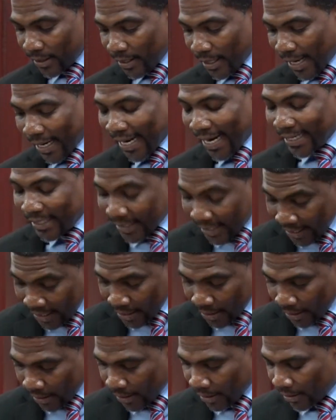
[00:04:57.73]
and
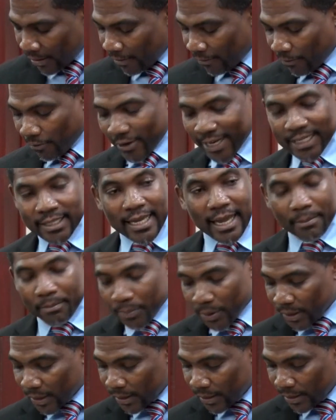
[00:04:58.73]
Antigua, for
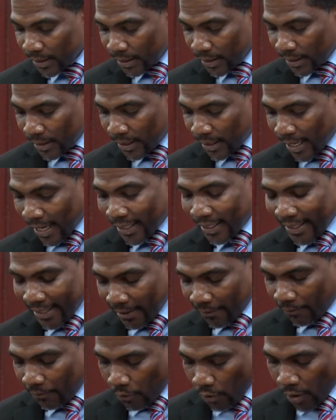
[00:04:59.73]
example, and
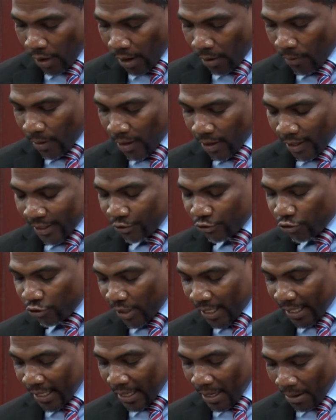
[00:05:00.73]
therefore our
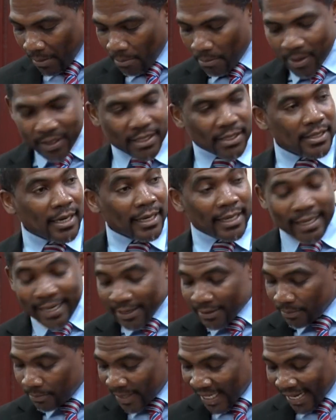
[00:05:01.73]
country must not
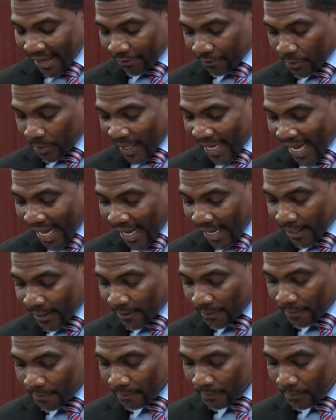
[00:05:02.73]
be left
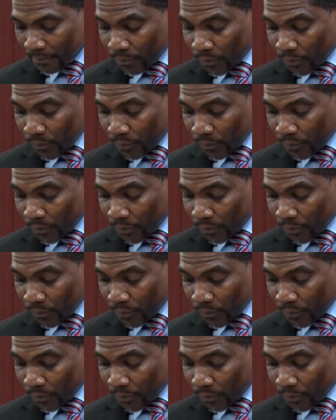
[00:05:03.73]
behind.